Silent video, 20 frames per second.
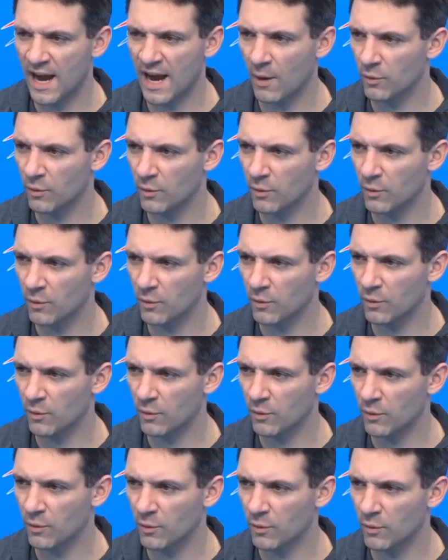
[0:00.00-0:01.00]
now. We're just trying
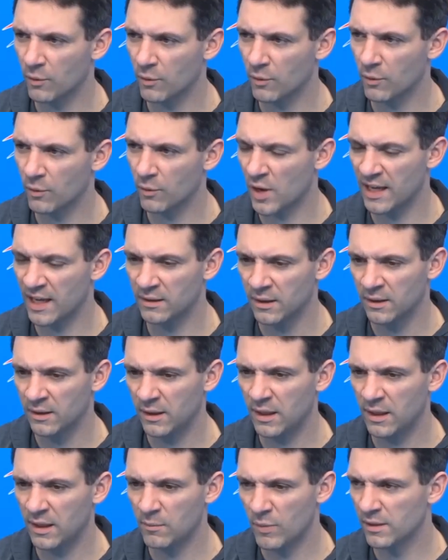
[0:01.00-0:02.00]
to get he
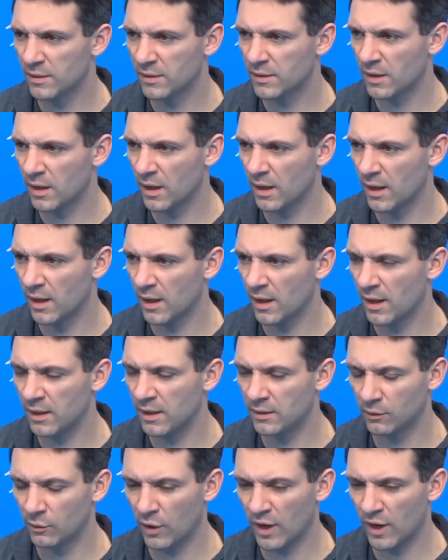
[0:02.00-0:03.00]
and Biz
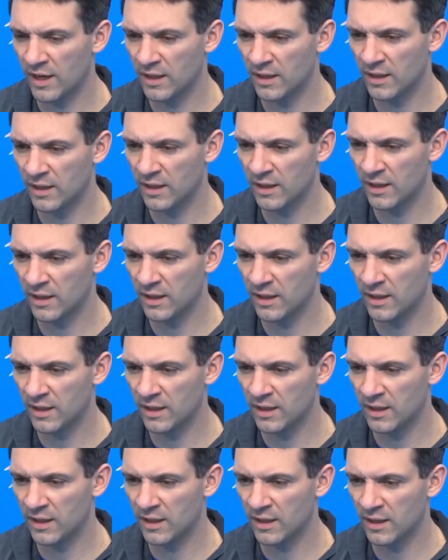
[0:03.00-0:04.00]
integrated
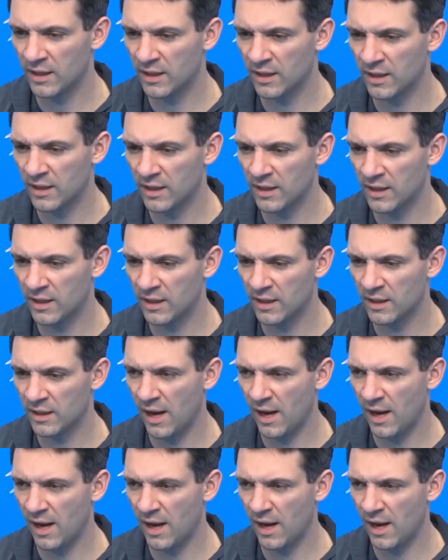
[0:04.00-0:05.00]
and get, you know, them
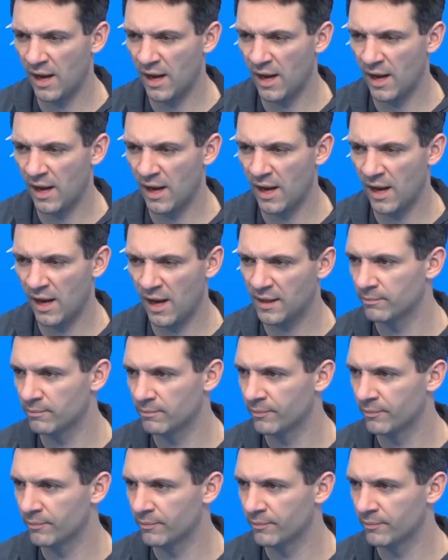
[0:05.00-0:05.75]
in shape and